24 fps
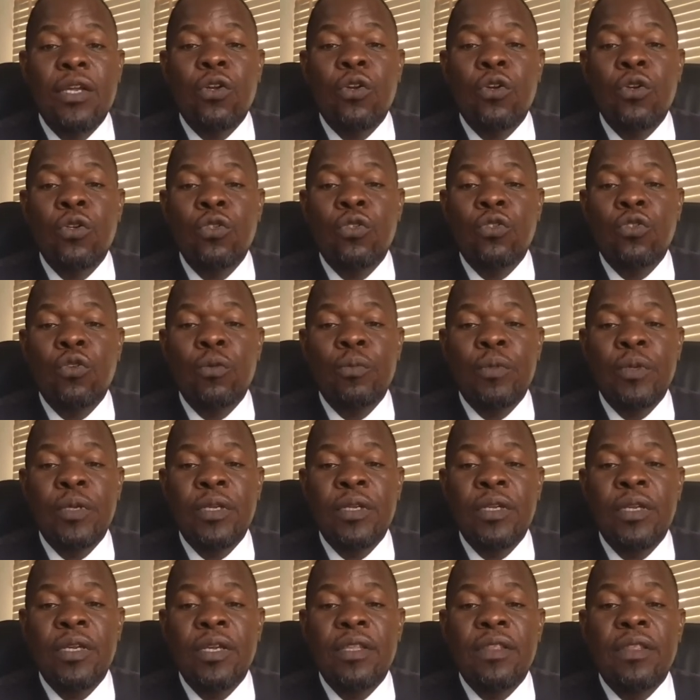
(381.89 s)
going to
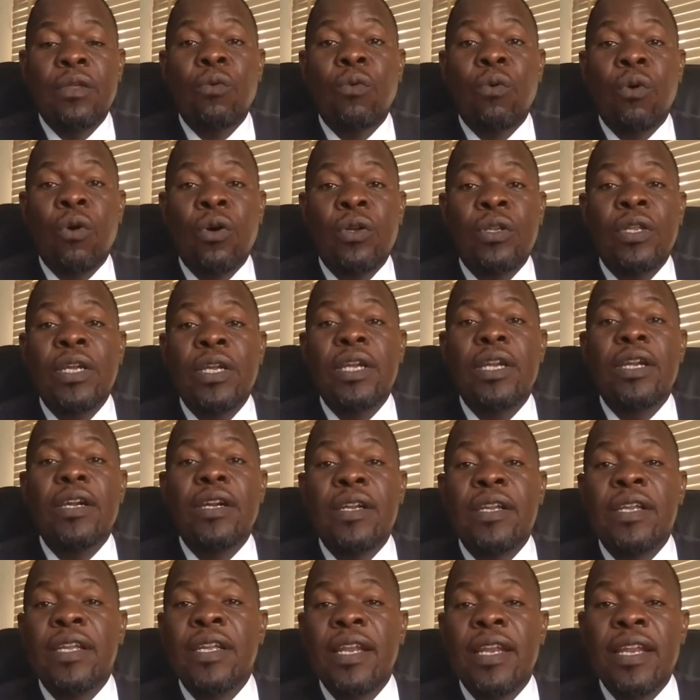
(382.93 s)
be the word
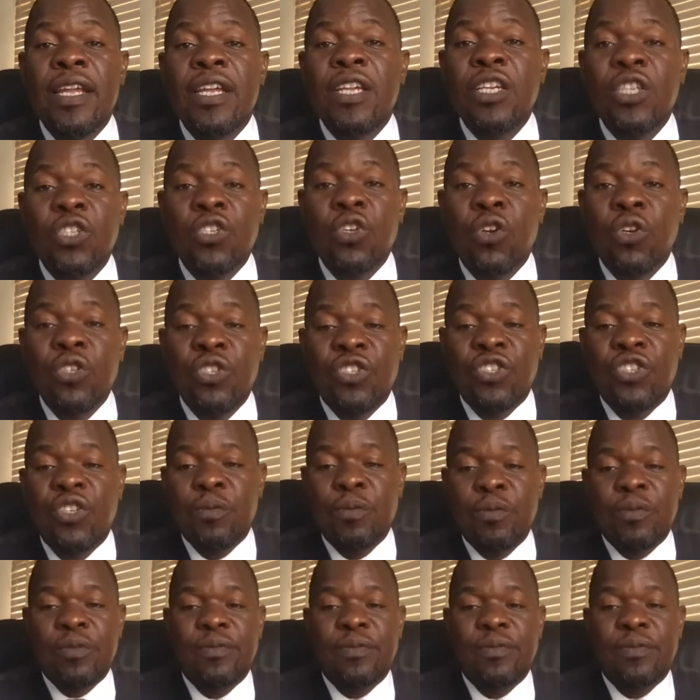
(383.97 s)
relationship.